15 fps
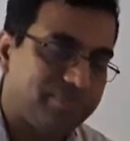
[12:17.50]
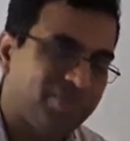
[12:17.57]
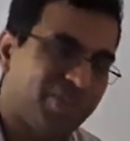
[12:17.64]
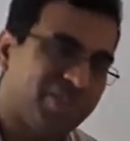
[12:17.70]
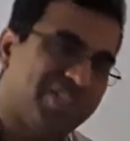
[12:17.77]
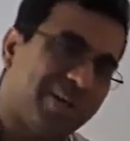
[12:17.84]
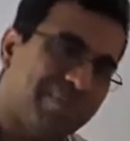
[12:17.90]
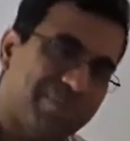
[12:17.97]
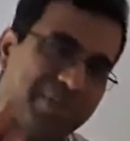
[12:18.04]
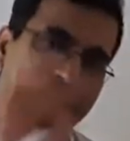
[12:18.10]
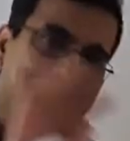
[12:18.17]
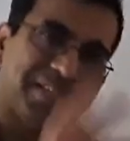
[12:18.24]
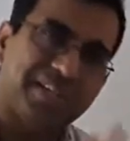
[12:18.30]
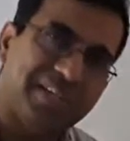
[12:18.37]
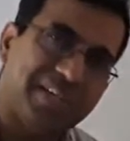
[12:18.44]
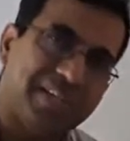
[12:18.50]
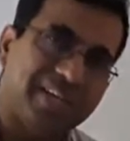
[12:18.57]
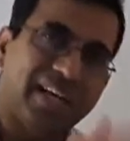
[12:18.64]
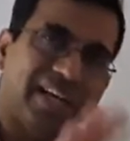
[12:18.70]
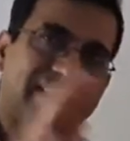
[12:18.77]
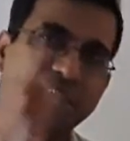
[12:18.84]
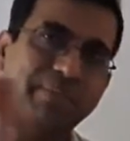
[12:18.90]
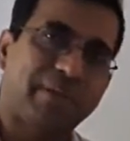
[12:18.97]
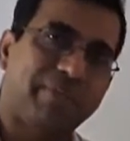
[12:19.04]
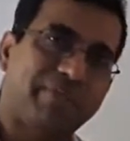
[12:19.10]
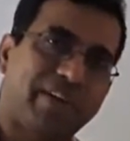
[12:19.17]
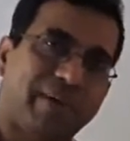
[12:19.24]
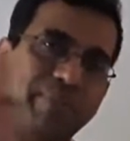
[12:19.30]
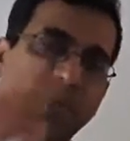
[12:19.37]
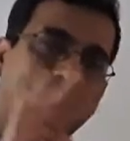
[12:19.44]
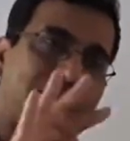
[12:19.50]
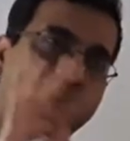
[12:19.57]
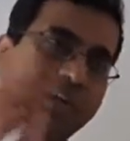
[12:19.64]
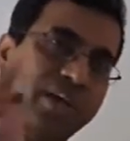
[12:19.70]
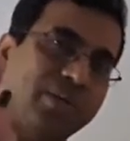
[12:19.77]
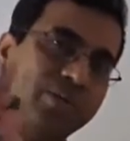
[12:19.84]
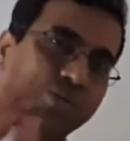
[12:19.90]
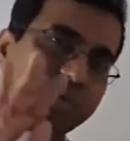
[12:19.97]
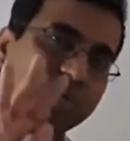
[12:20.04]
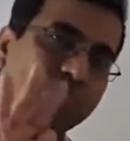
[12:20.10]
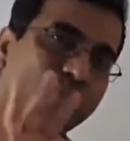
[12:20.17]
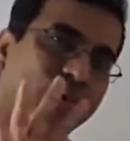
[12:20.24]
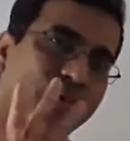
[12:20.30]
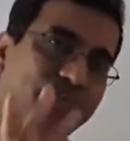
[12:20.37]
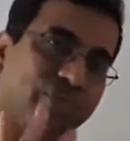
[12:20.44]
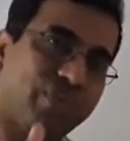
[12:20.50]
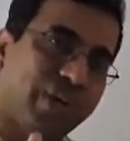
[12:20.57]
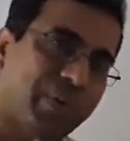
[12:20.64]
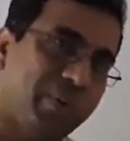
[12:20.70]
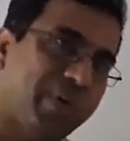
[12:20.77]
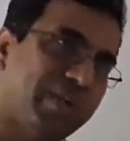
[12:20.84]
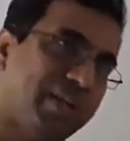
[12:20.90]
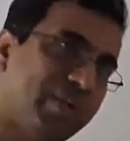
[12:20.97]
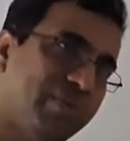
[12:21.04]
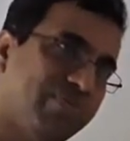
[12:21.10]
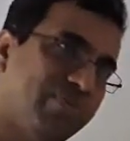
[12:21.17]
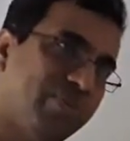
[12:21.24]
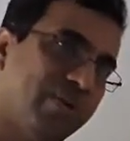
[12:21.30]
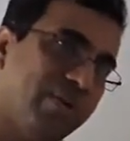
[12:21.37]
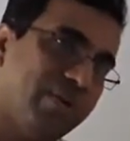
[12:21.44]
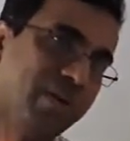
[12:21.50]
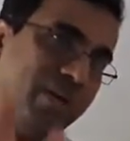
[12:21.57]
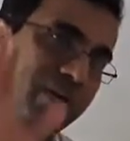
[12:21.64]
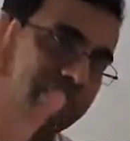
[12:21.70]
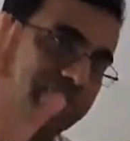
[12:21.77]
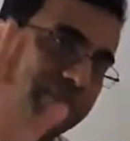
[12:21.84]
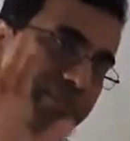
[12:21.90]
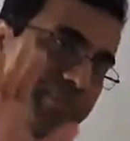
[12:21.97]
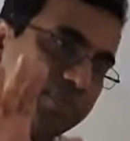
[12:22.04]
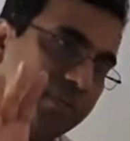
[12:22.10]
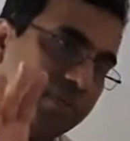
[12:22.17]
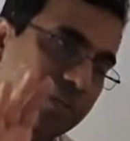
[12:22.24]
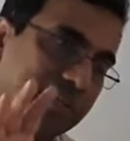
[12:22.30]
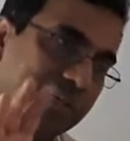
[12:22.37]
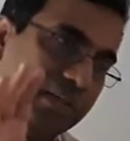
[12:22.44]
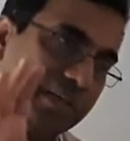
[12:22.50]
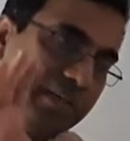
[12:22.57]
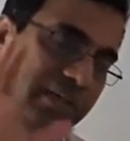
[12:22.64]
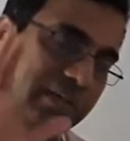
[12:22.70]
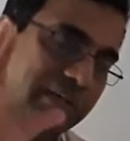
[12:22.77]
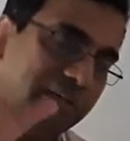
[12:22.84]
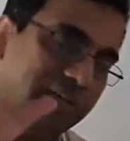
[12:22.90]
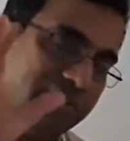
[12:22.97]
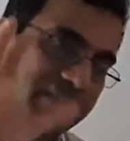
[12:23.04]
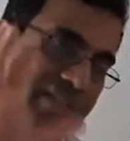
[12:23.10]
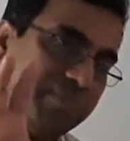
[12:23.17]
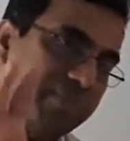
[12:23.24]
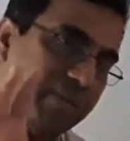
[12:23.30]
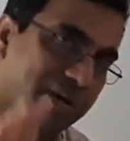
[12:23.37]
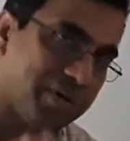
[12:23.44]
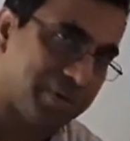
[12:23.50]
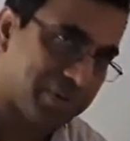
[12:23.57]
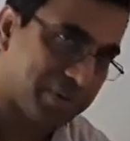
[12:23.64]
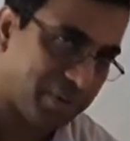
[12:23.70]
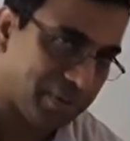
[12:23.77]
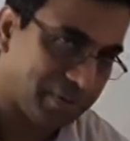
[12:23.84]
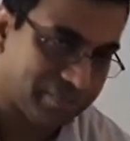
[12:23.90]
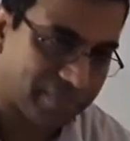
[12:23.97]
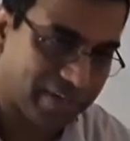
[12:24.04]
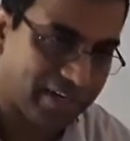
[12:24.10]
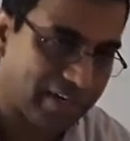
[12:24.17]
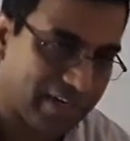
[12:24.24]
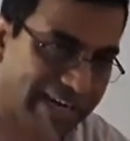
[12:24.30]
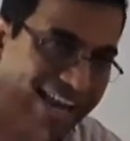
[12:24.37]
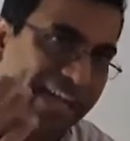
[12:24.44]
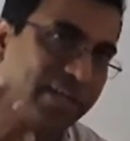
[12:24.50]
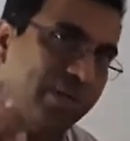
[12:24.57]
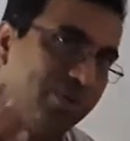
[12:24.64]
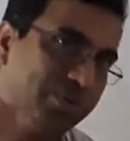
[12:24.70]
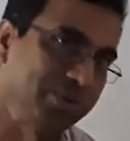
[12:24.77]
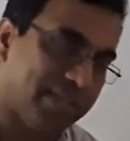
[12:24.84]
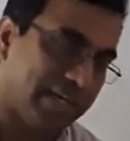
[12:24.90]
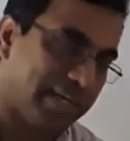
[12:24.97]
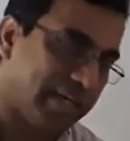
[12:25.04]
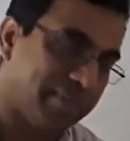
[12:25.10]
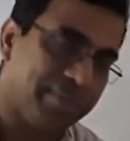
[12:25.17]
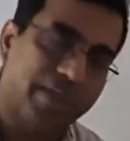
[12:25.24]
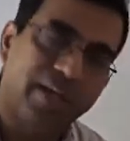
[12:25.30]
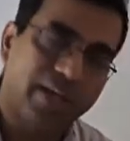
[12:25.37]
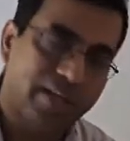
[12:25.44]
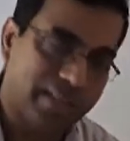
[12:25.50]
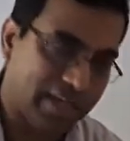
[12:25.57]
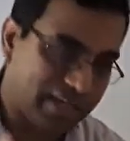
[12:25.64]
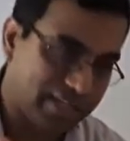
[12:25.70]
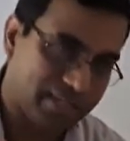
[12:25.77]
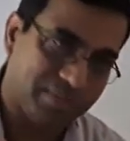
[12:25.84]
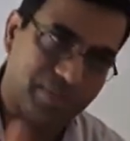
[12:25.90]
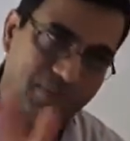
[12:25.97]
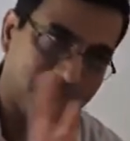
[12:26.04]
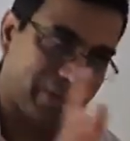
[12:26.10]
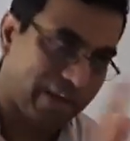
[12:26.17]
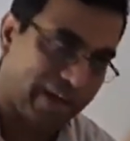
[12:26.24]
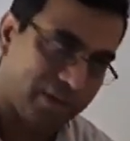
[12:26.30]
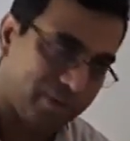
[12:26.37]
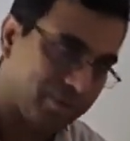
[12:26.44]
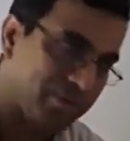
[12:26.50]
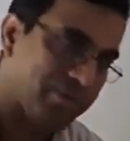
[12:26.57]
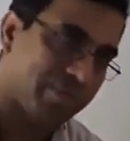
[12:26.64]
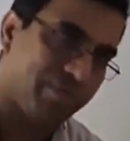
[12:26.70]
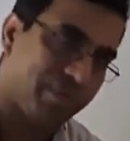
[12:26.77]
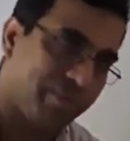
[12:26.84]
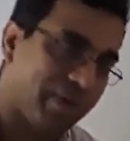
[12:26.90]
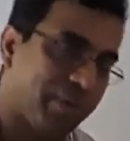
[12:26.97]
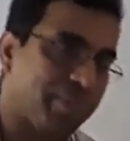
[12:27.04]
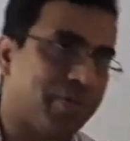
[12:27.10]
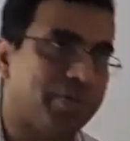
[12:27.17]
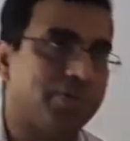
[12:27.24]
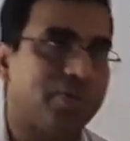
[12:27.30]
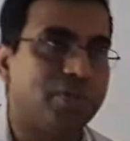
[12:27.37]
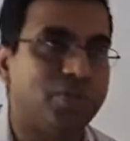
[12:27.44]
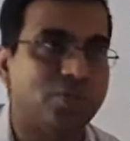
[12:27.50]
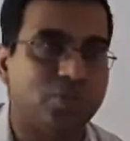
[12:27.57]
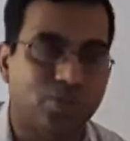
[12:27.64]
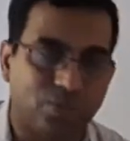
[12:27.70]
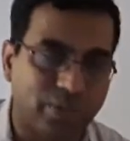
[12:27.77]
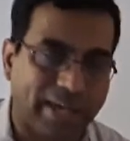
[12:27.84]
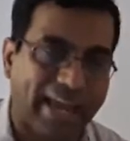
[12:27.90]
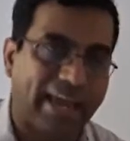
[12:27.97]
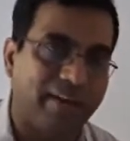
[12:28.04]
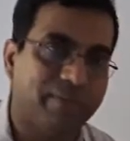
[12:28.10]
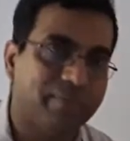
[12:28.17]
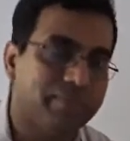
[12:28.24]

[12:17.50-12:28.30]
For some reason, diltiazem and verapamil are used more frequently for rhythm control and in an acute setting. That doesn't mean you can't use them for blood pressure issues. You can,